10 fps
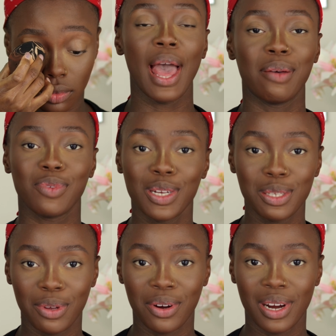I'm going
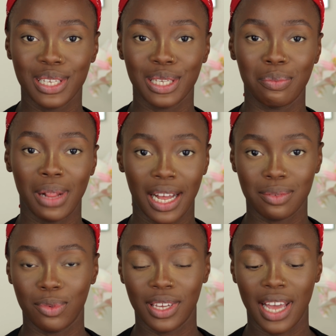to be creating a black
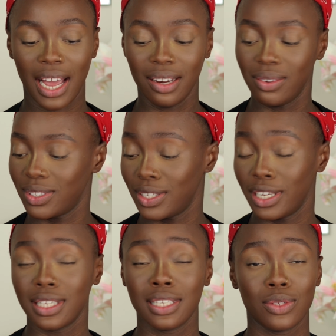smoky eye look
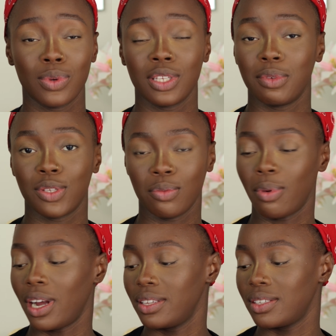today. This is going to be
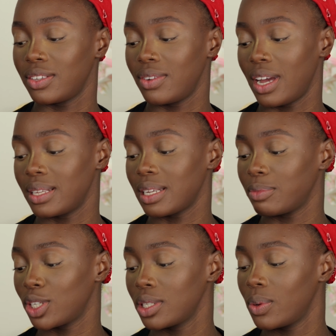super easy, you guys.
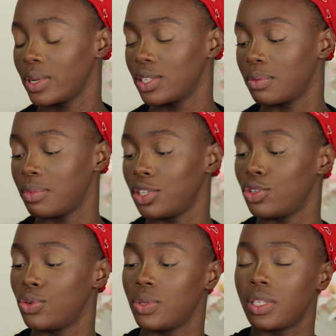I'm just going to be
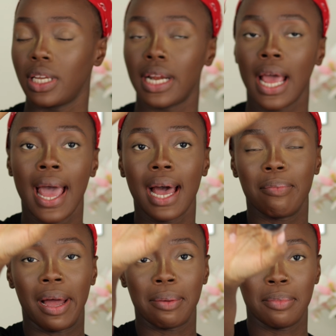using
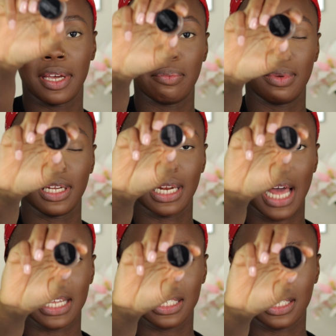my Maybelline
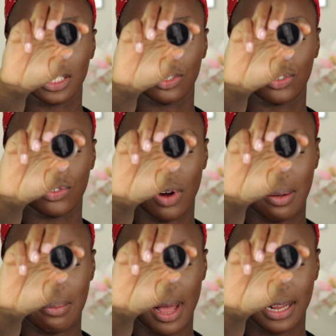Lasting
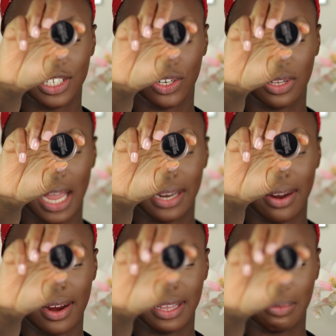Drama Gel
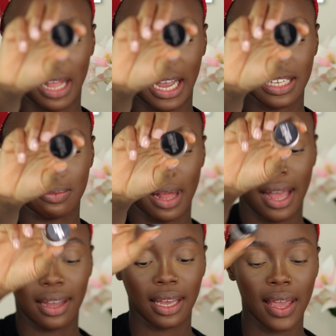Liner in Blackest
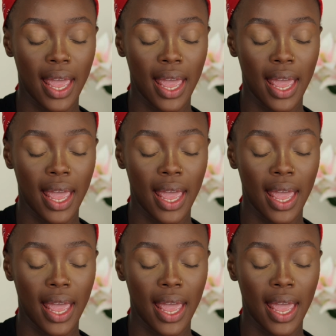Black,